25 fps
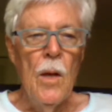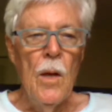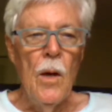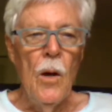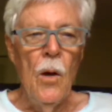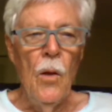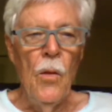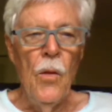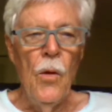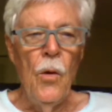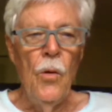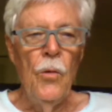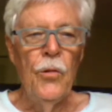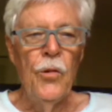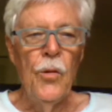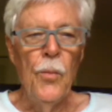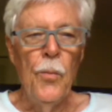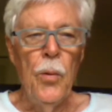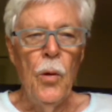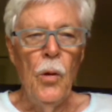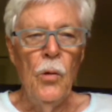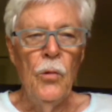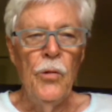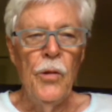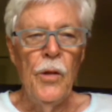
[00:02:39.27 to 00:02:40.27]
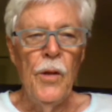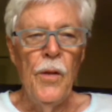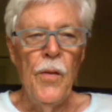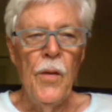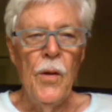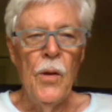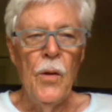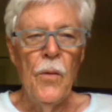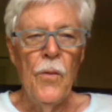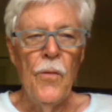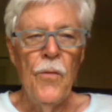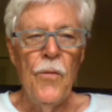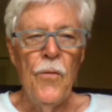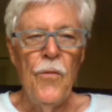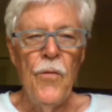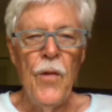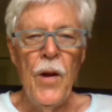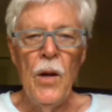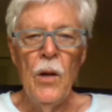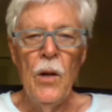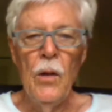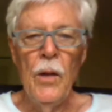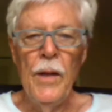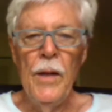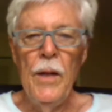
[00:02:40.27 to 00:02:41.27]
Although supposedly they're
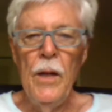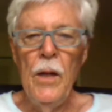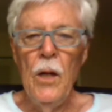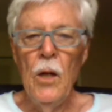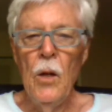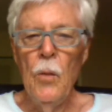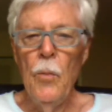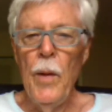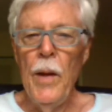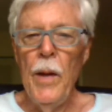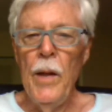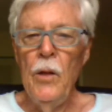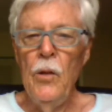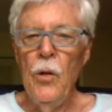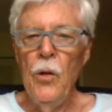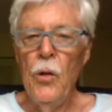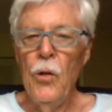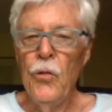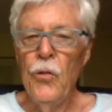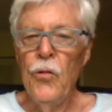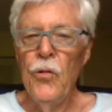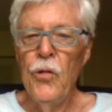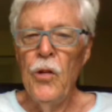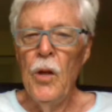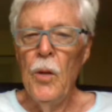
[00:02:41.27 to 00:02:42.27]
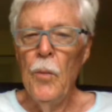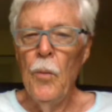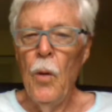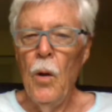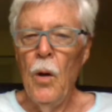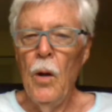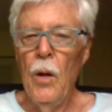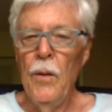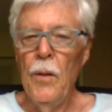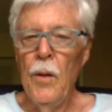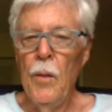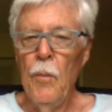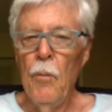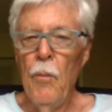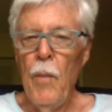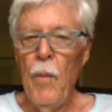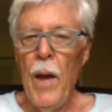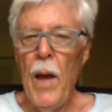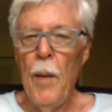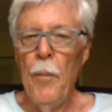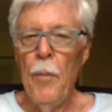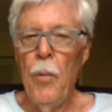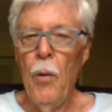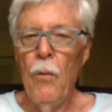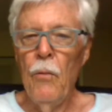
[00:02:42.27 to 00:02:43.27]
fairly near me, and you can see them on the
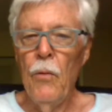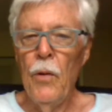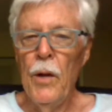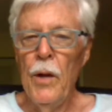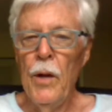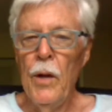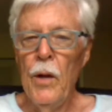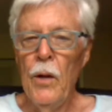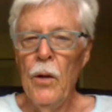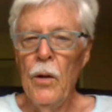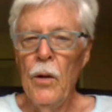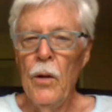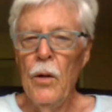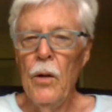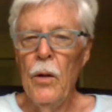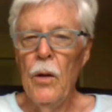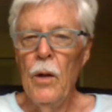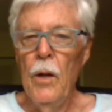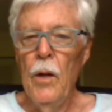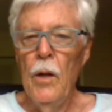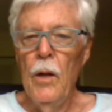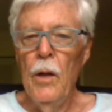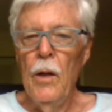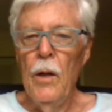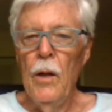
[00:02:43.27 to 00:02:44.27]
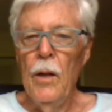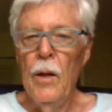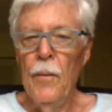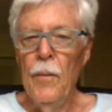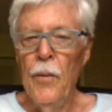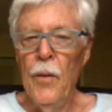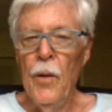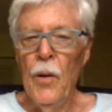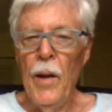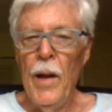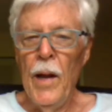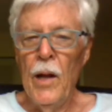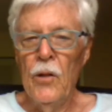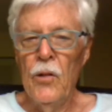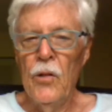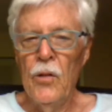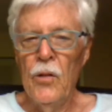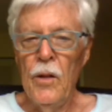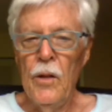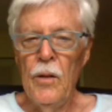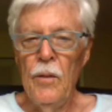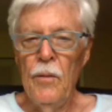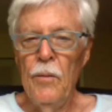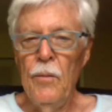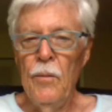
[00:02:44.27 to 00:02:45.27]
map over here. They're
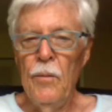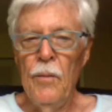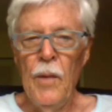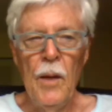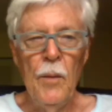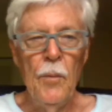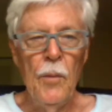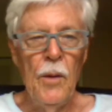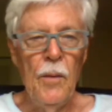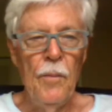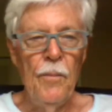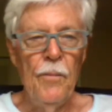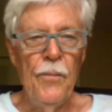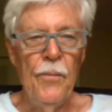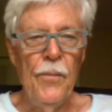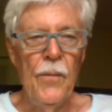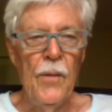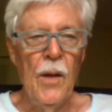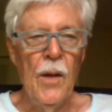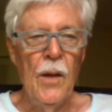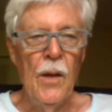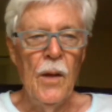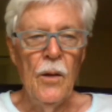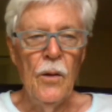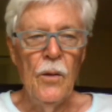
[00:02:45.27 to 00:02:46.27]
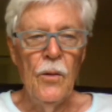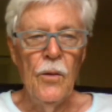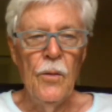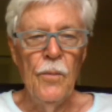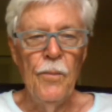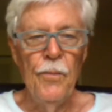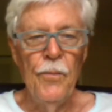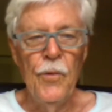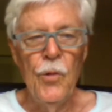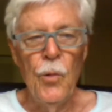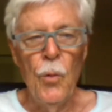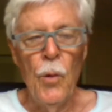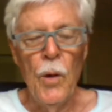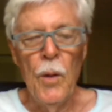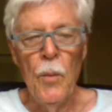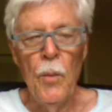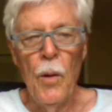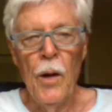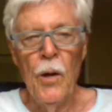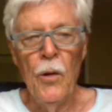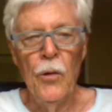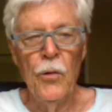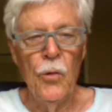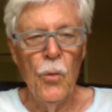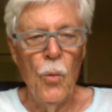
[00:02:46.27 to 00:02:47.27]
actually maybe, I don't know, 20
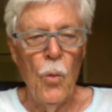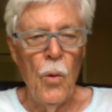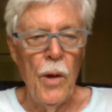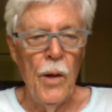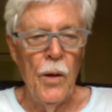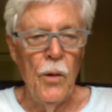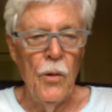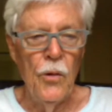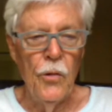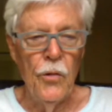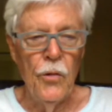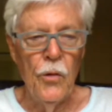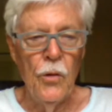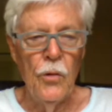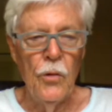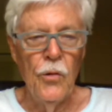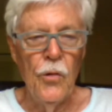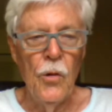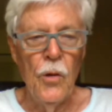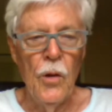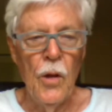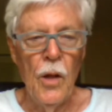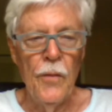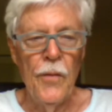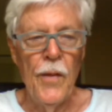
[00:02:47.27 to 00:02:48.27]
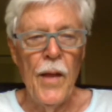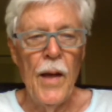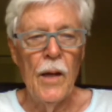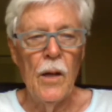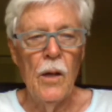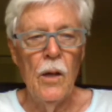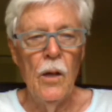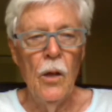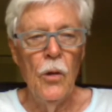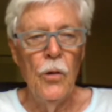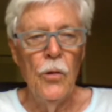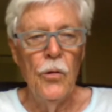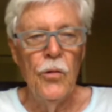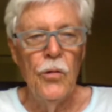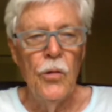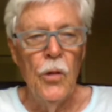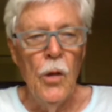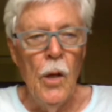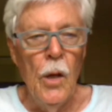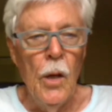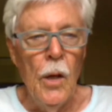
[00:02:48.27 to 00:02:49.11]
miles away or so, so not that close.